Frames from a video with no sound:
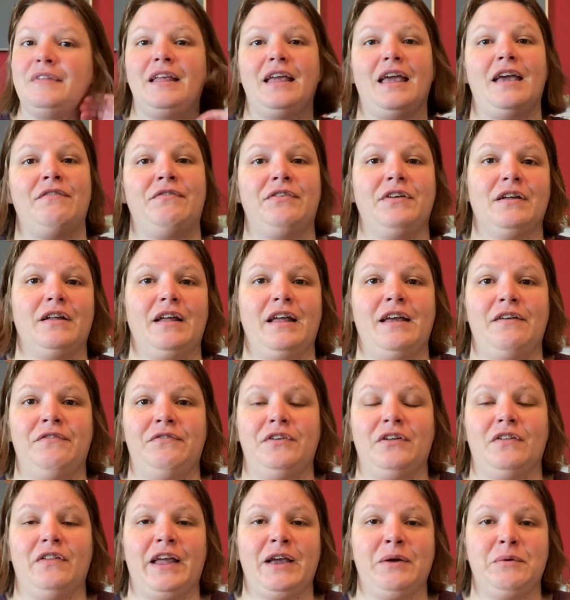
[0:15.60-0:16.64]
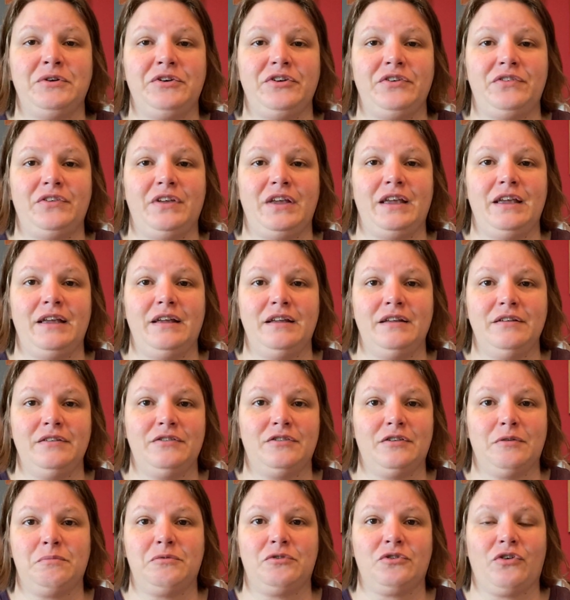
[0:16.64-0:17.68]
If you like what you see,
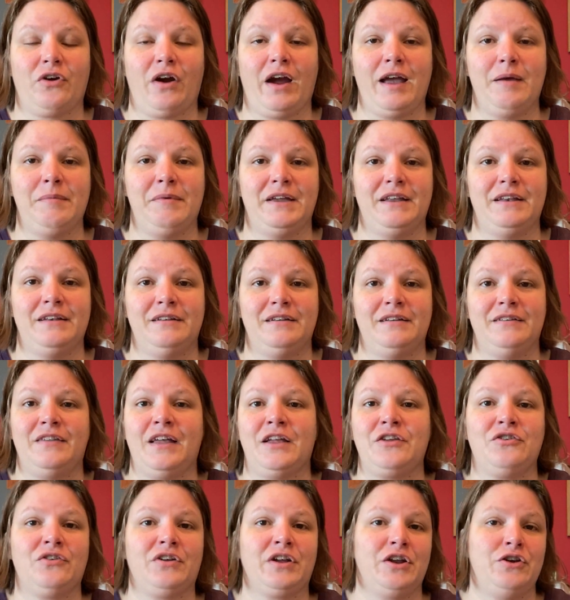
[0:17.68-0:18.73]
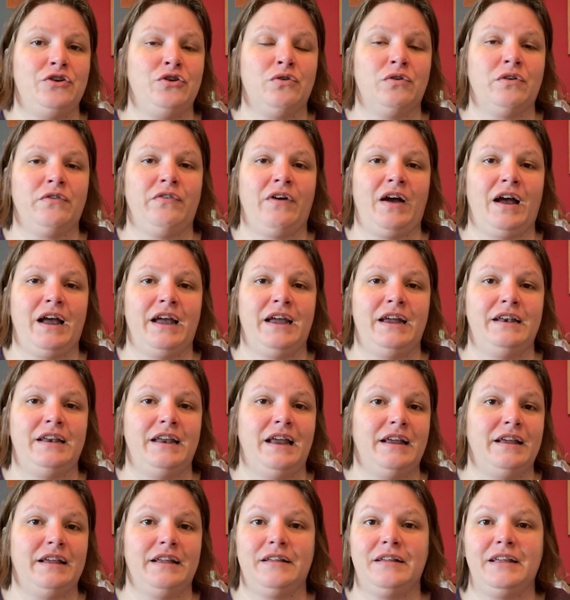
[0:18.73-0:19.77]
subscribe and then you'll get notified
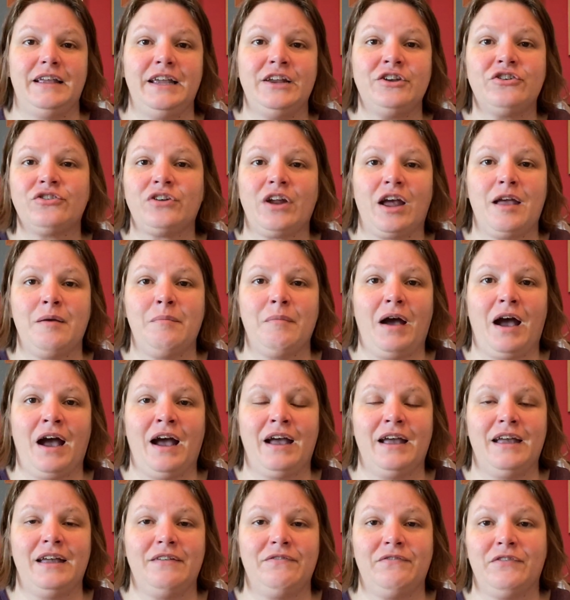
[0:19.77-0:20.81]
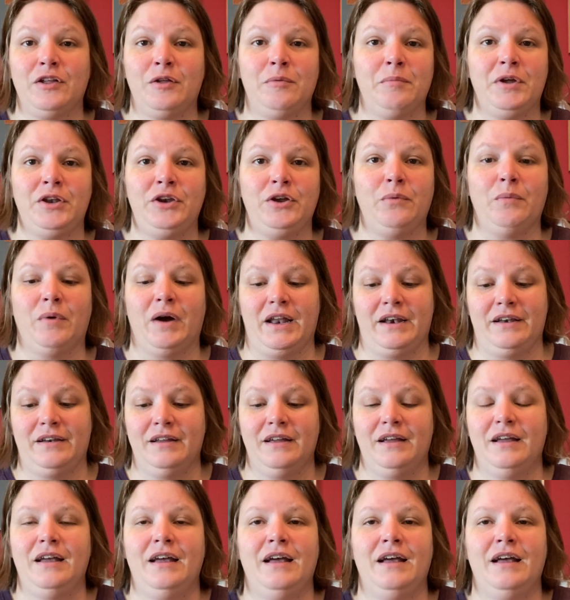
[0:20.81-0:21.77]
each time I film a new one.